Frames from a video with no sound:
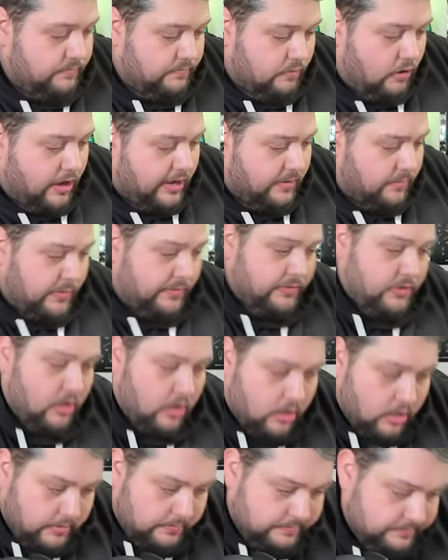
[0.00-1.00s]
Right, we've
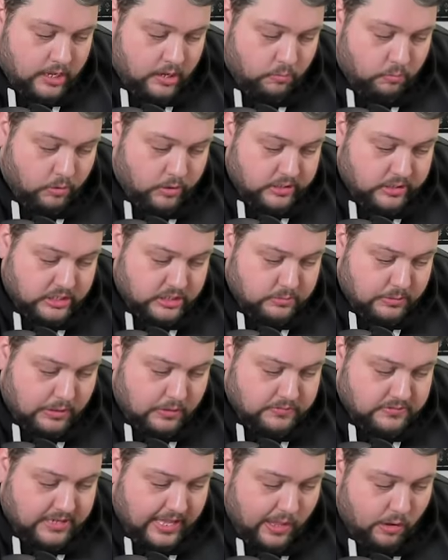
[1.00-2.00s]
got a 1 to
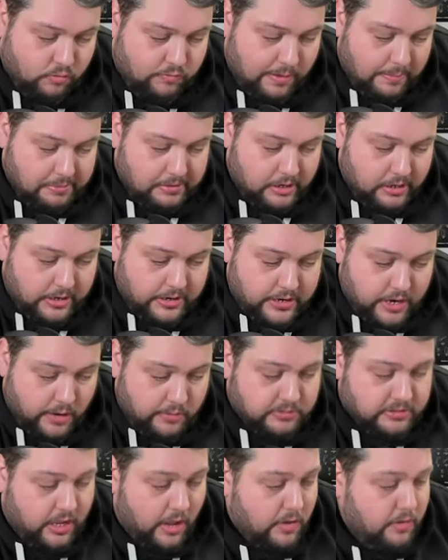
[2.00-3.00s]
12 scale replica
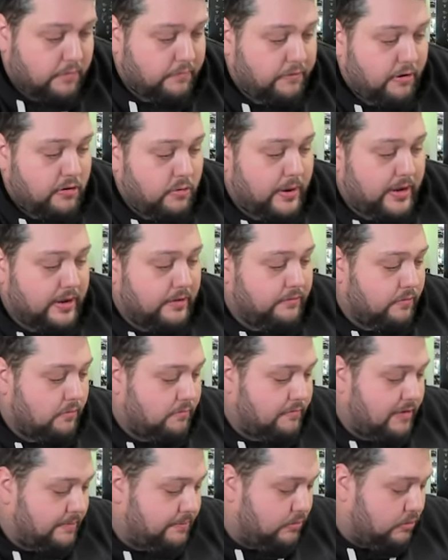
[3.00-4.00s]
nose cone and front wing from
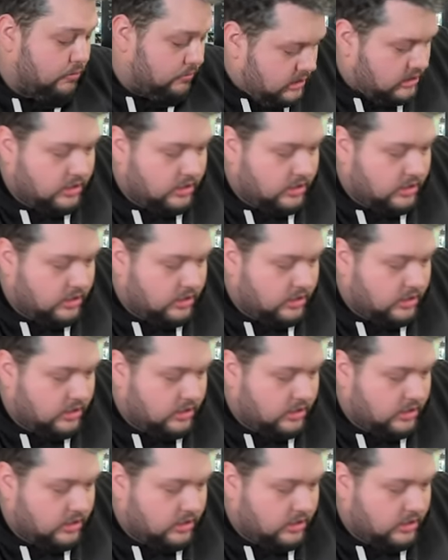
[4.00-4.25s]
Red Bull.